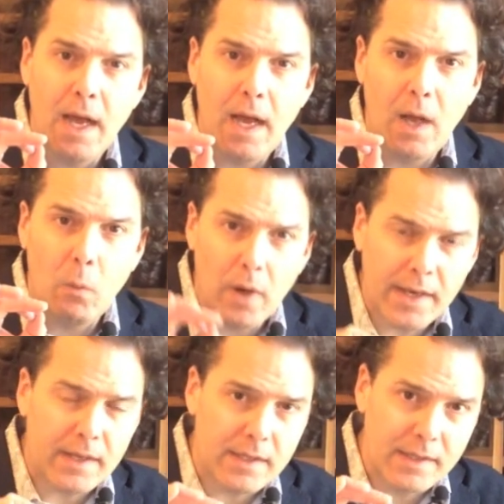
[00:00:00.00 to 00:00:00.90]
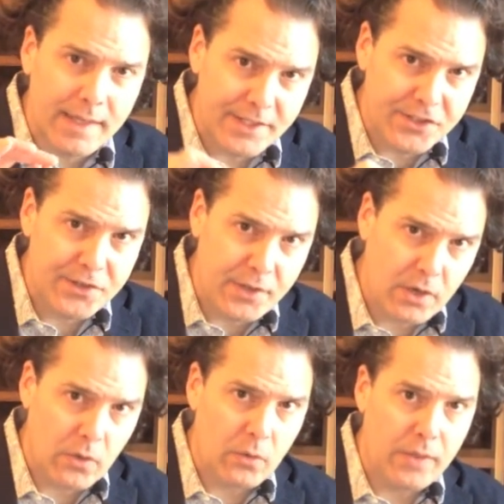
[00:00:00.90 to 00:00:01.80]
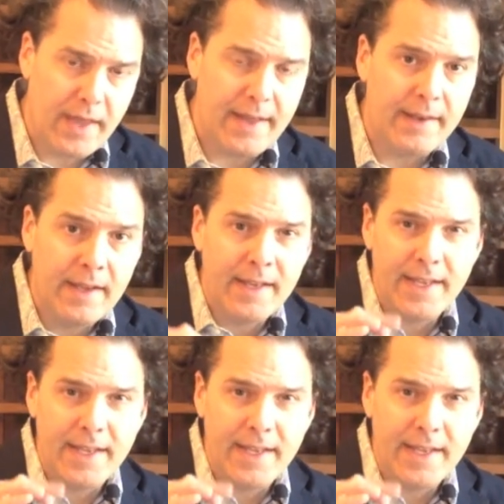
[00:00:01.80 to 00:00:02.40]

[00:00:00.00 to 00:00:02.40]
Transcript: I want to let you know that